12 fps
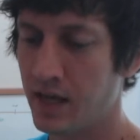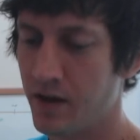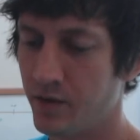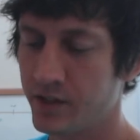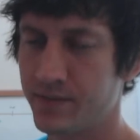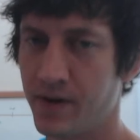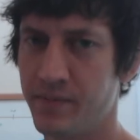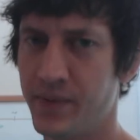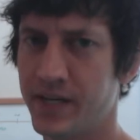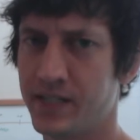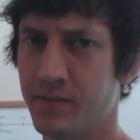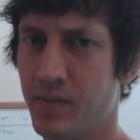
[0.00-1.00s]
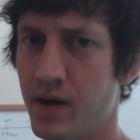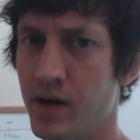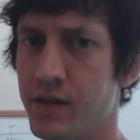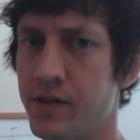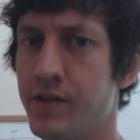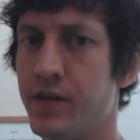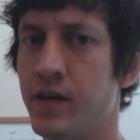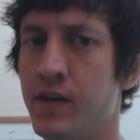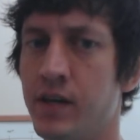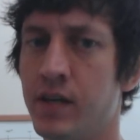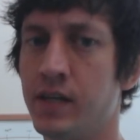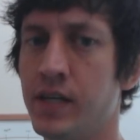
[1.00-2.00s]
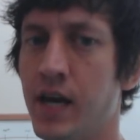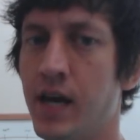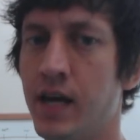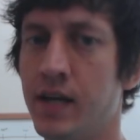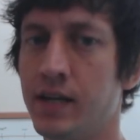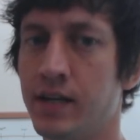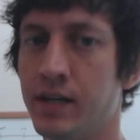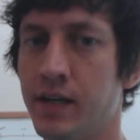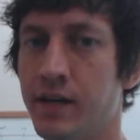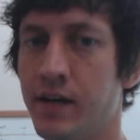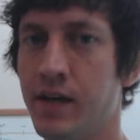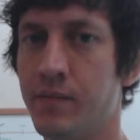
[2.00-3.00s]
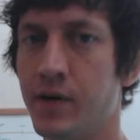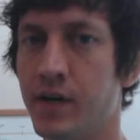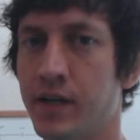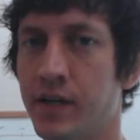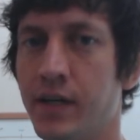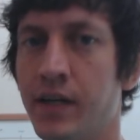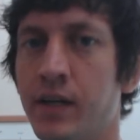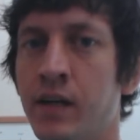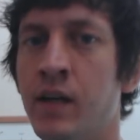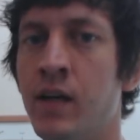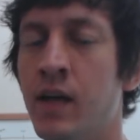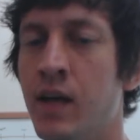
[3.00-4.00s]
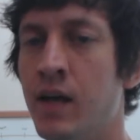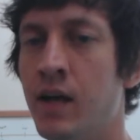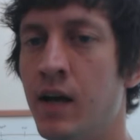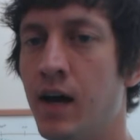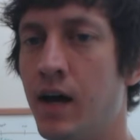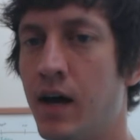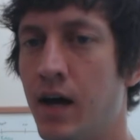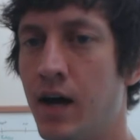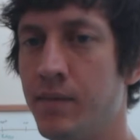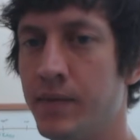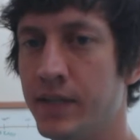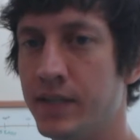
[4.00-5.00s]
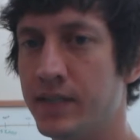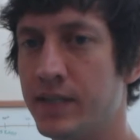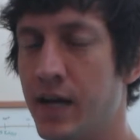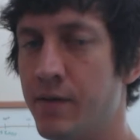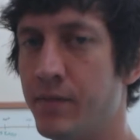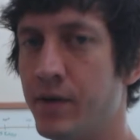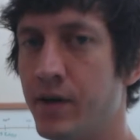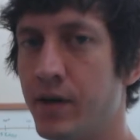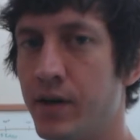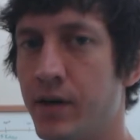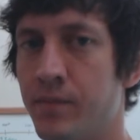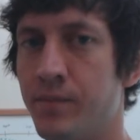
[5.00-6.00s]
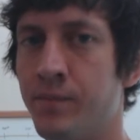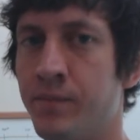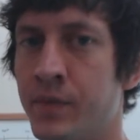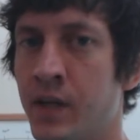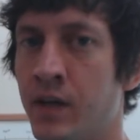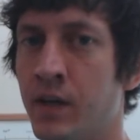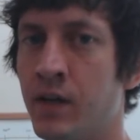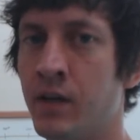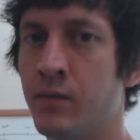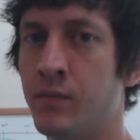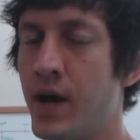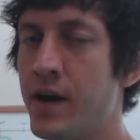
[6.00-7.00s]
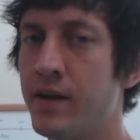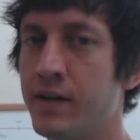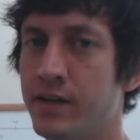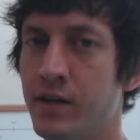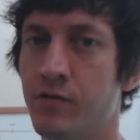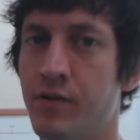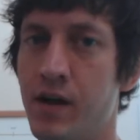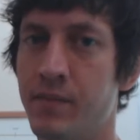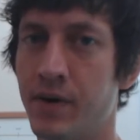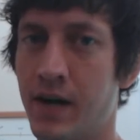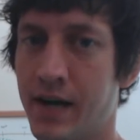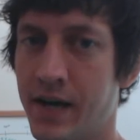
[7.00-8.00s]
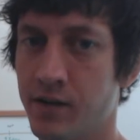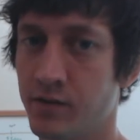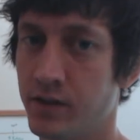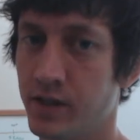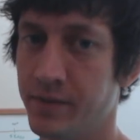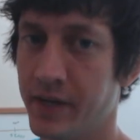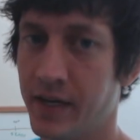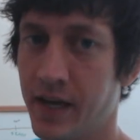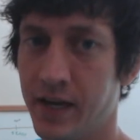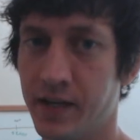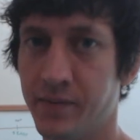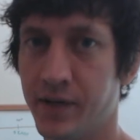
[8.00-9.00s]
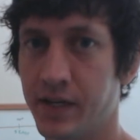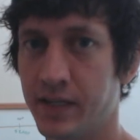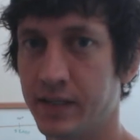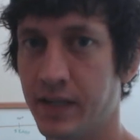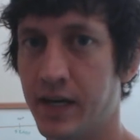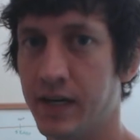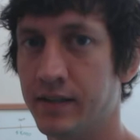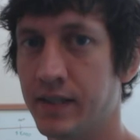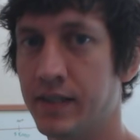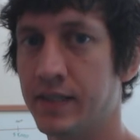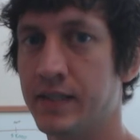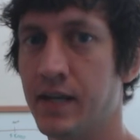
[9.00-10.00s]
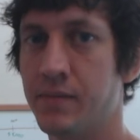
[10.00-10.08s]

was my best month yet in internet marketing. In December, prior to November, I hadn't really made any money online. Then